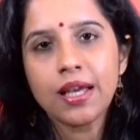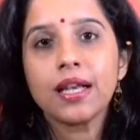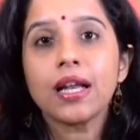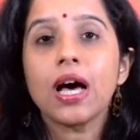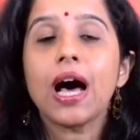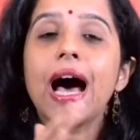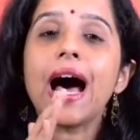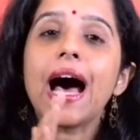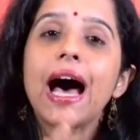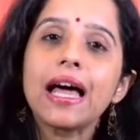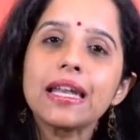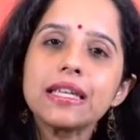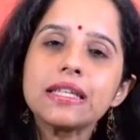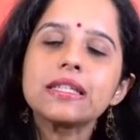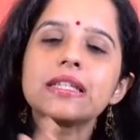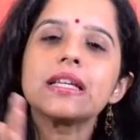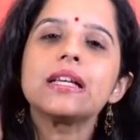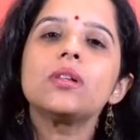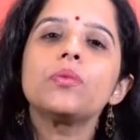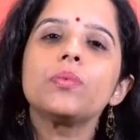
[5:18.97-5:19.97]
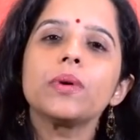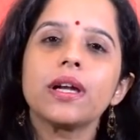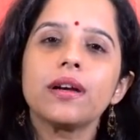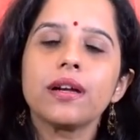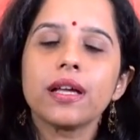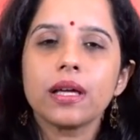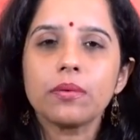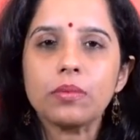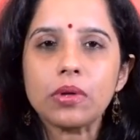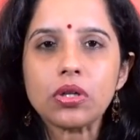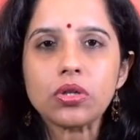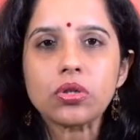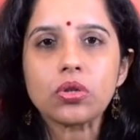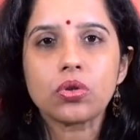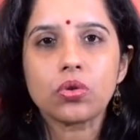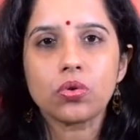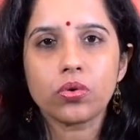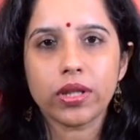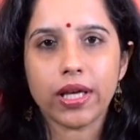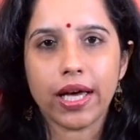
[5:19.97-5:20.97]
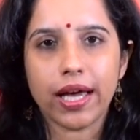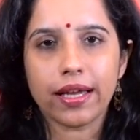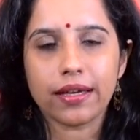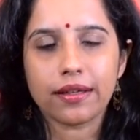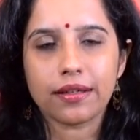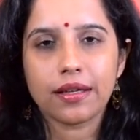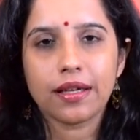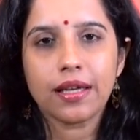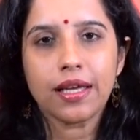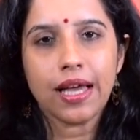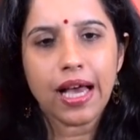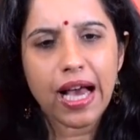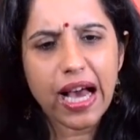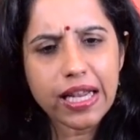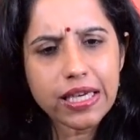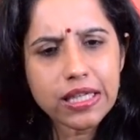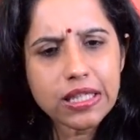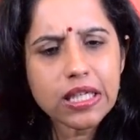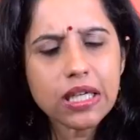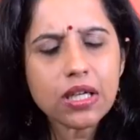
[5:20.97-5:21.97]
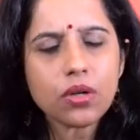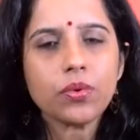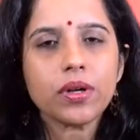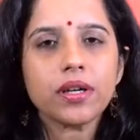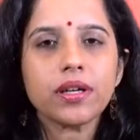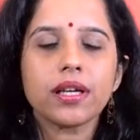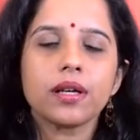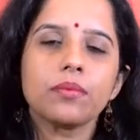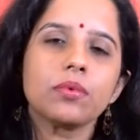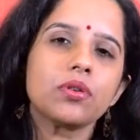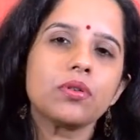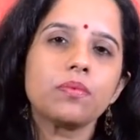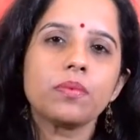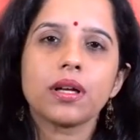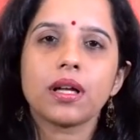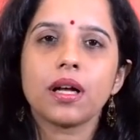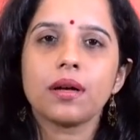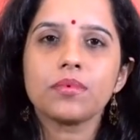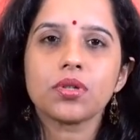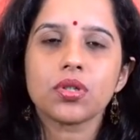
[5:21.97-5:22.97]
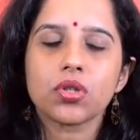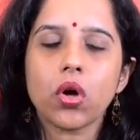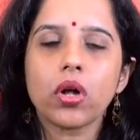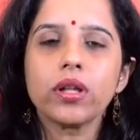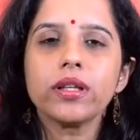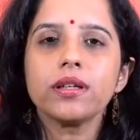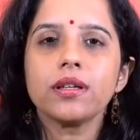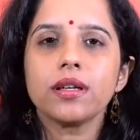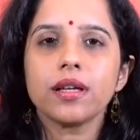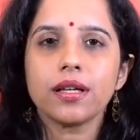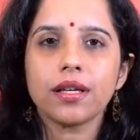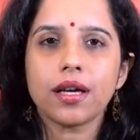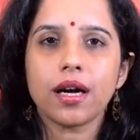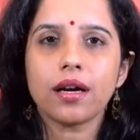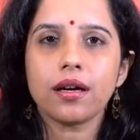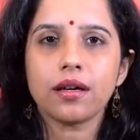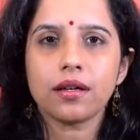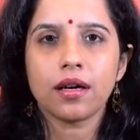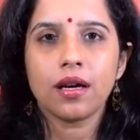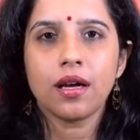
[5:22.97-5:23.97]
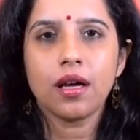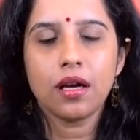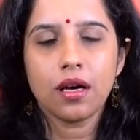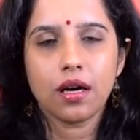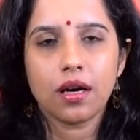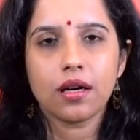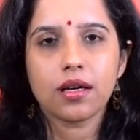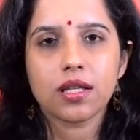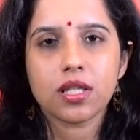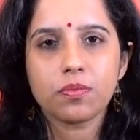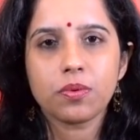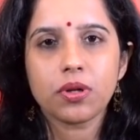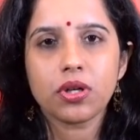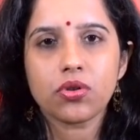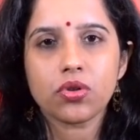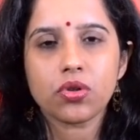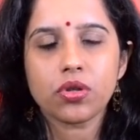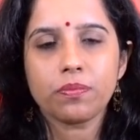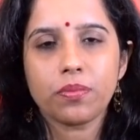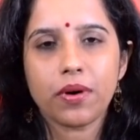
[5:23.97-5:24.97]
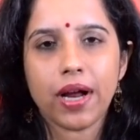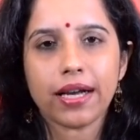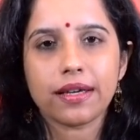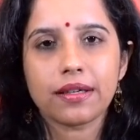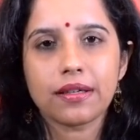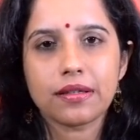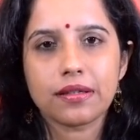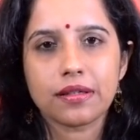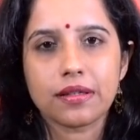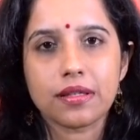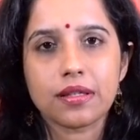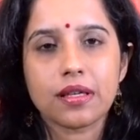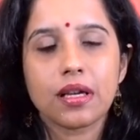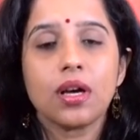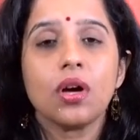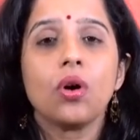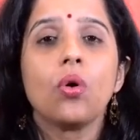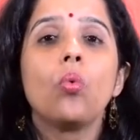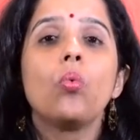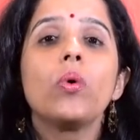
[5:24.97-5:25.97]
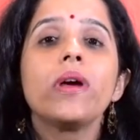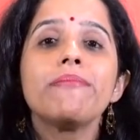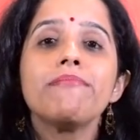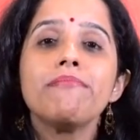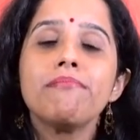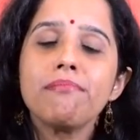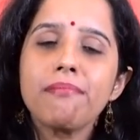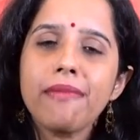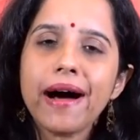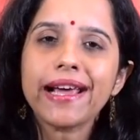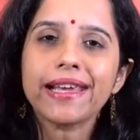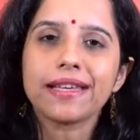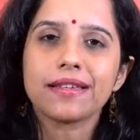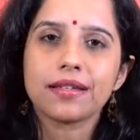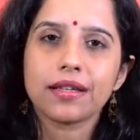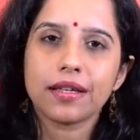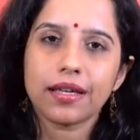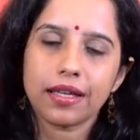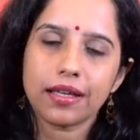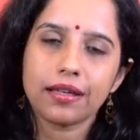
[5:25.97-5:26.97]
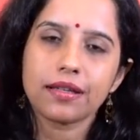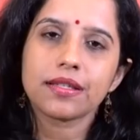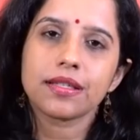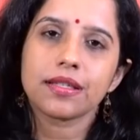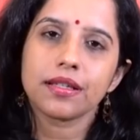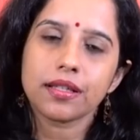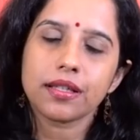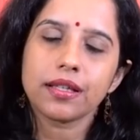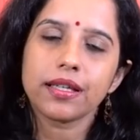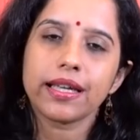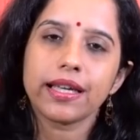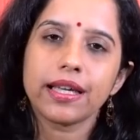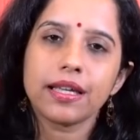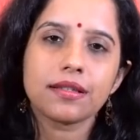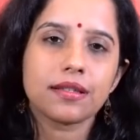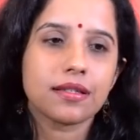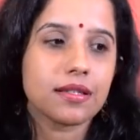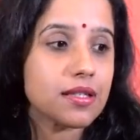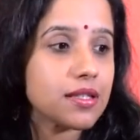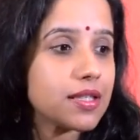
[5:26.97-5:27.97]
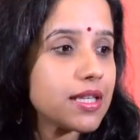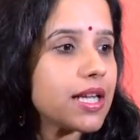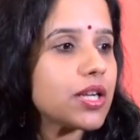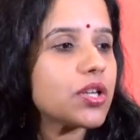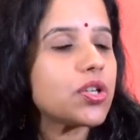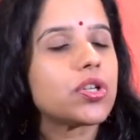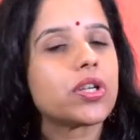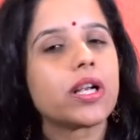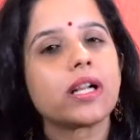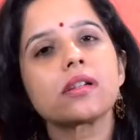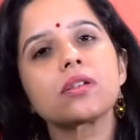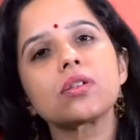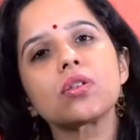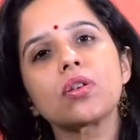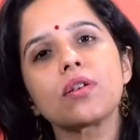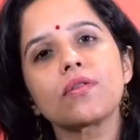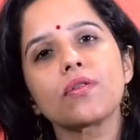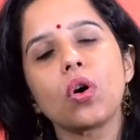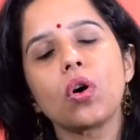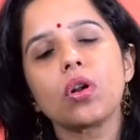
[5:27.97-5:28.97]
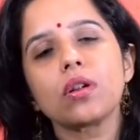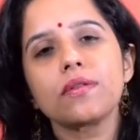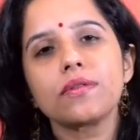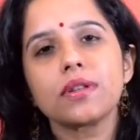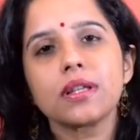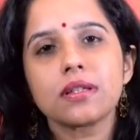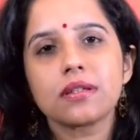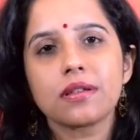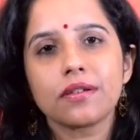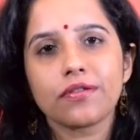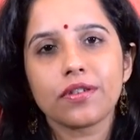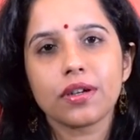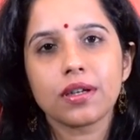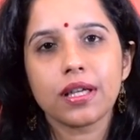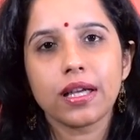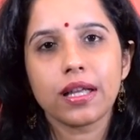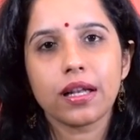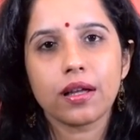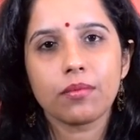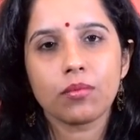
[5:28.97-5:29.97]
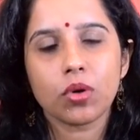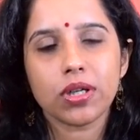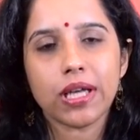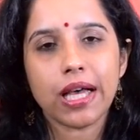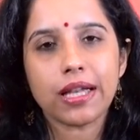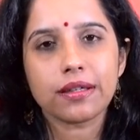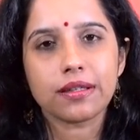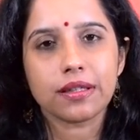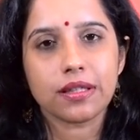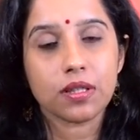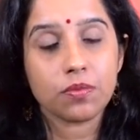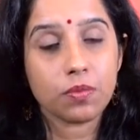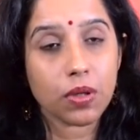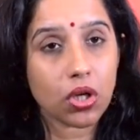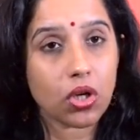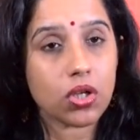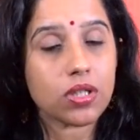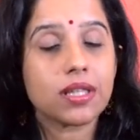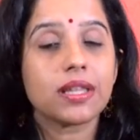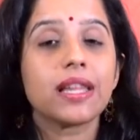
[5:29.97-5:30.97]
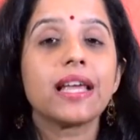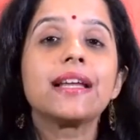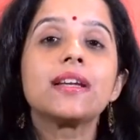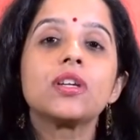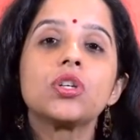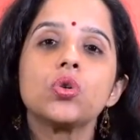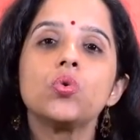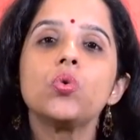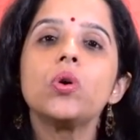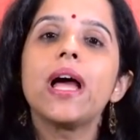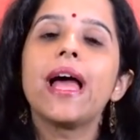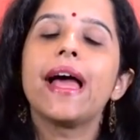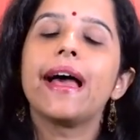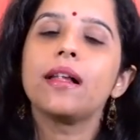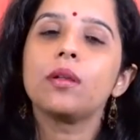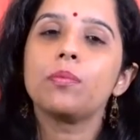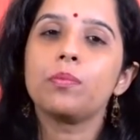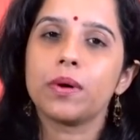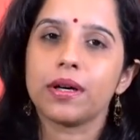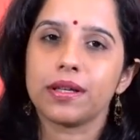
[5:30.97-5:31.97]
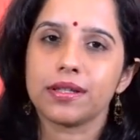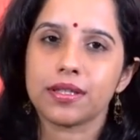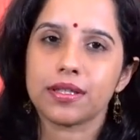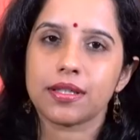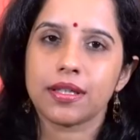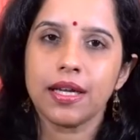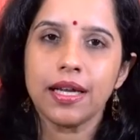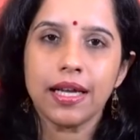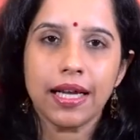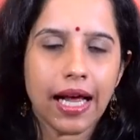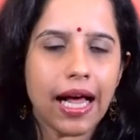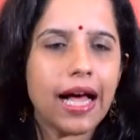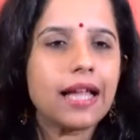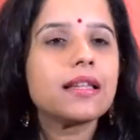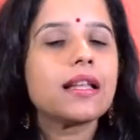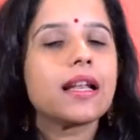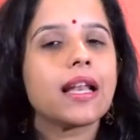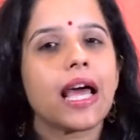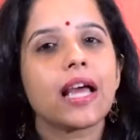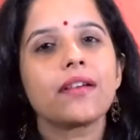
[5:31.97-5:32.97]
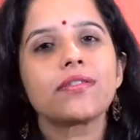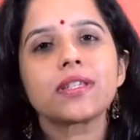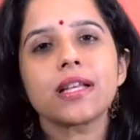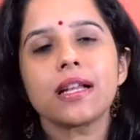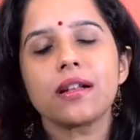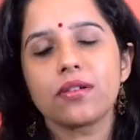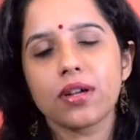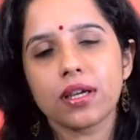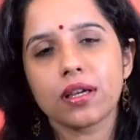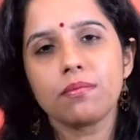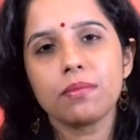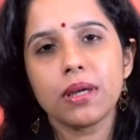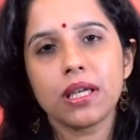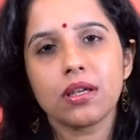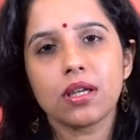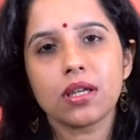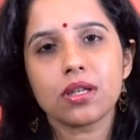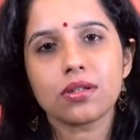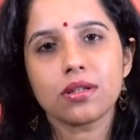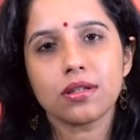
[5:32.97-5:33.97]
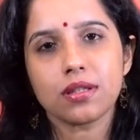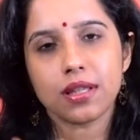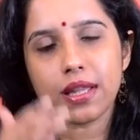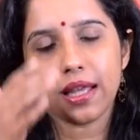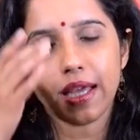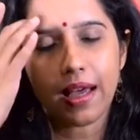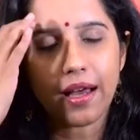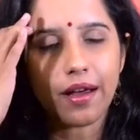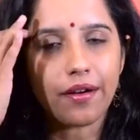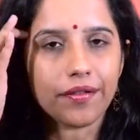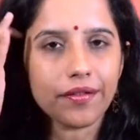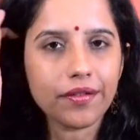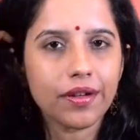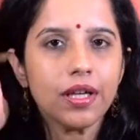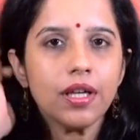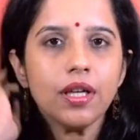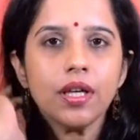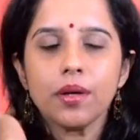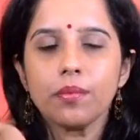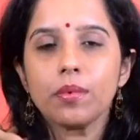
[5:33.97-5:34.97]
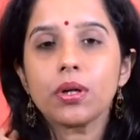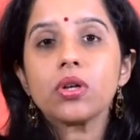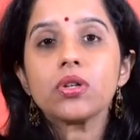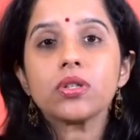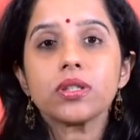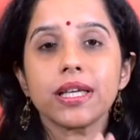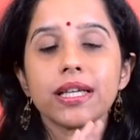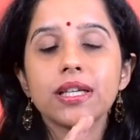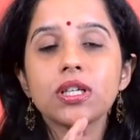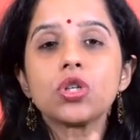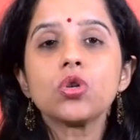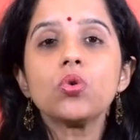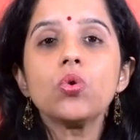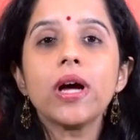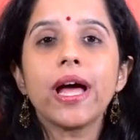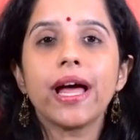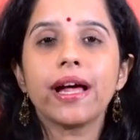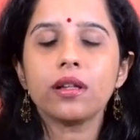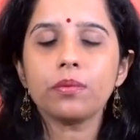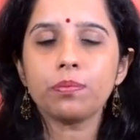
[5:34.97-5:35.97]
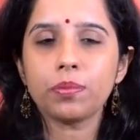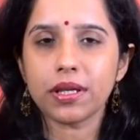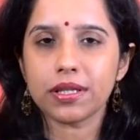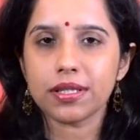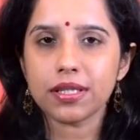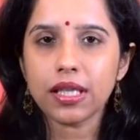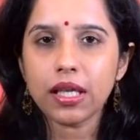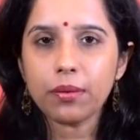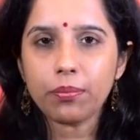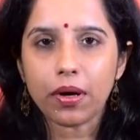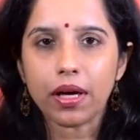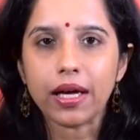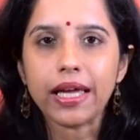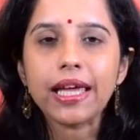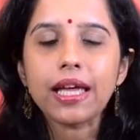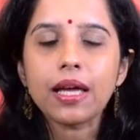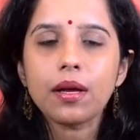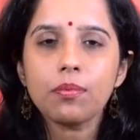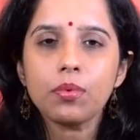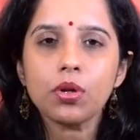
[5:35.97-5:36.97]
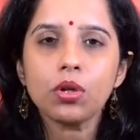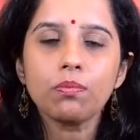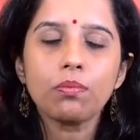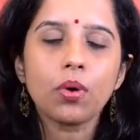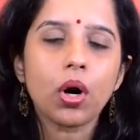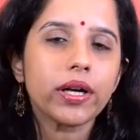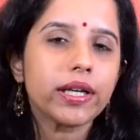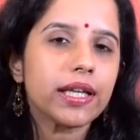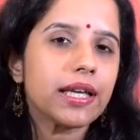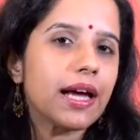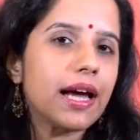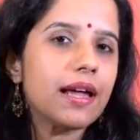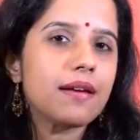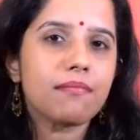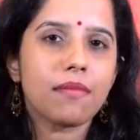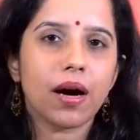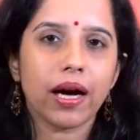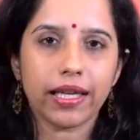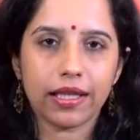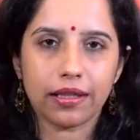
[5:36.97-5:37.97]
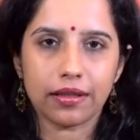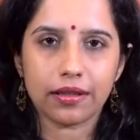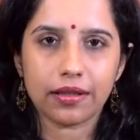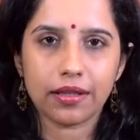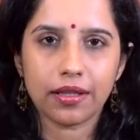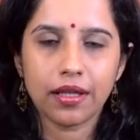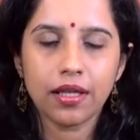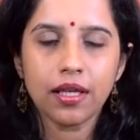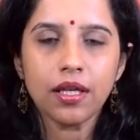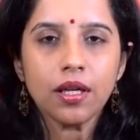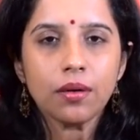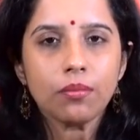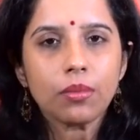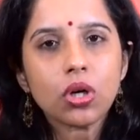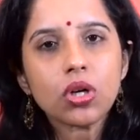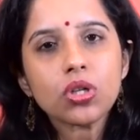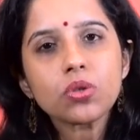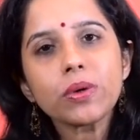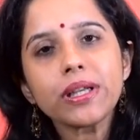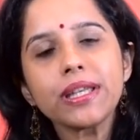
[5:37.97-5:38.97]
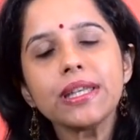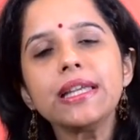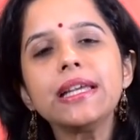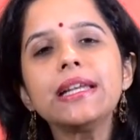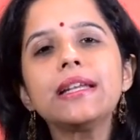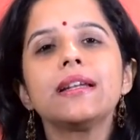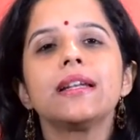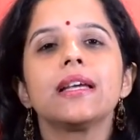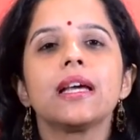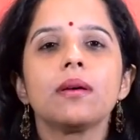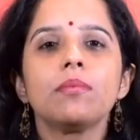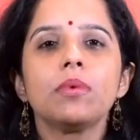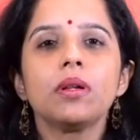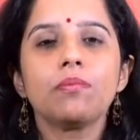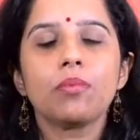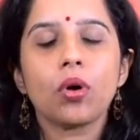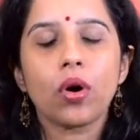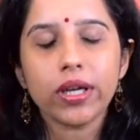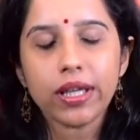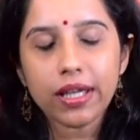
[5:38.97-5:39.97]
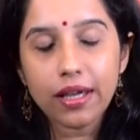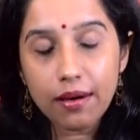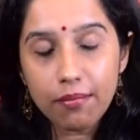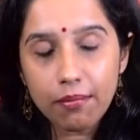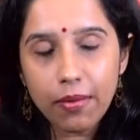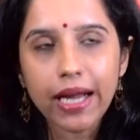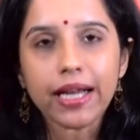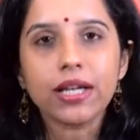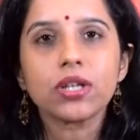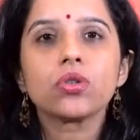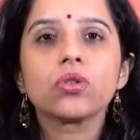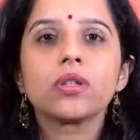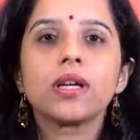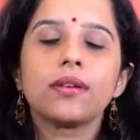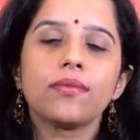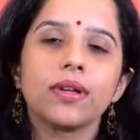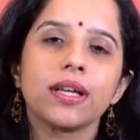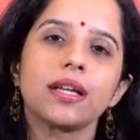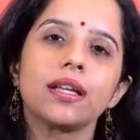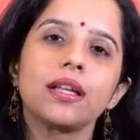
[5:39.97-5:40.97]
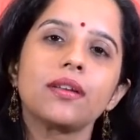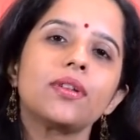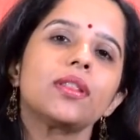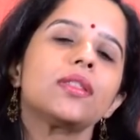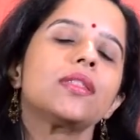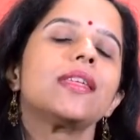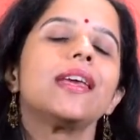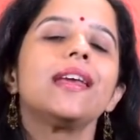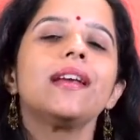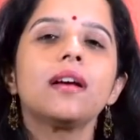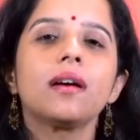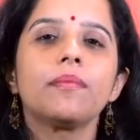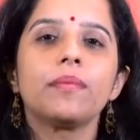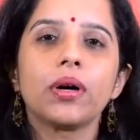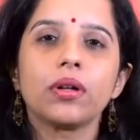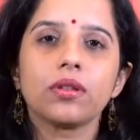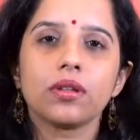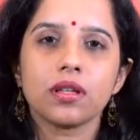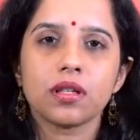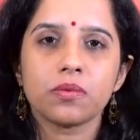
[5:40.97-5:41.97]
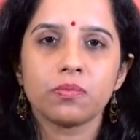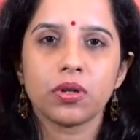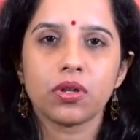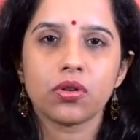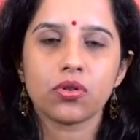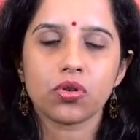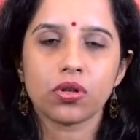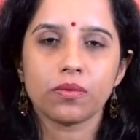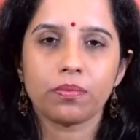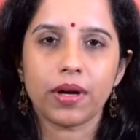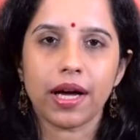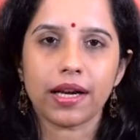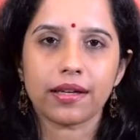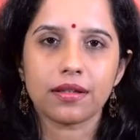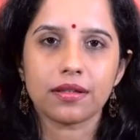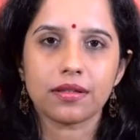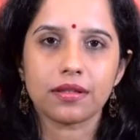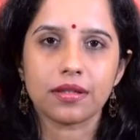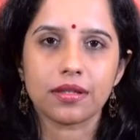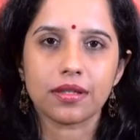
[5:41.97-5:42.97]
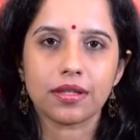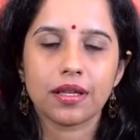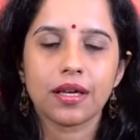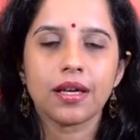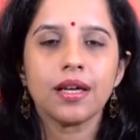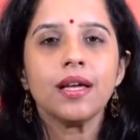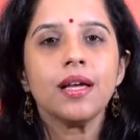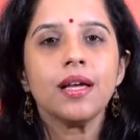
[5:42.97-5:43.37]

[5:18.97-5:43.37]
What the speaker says: Now, until we are able to do that, until we are able to become solid in our spiritual practices, we might, in certain cases, take shelter of all of these different healing modalities, because they do help us. And the lifestyle recommendations they have, because they do help us keep a able body and mind. Because we need an able body and mind so that we can even think about these spiritual practices.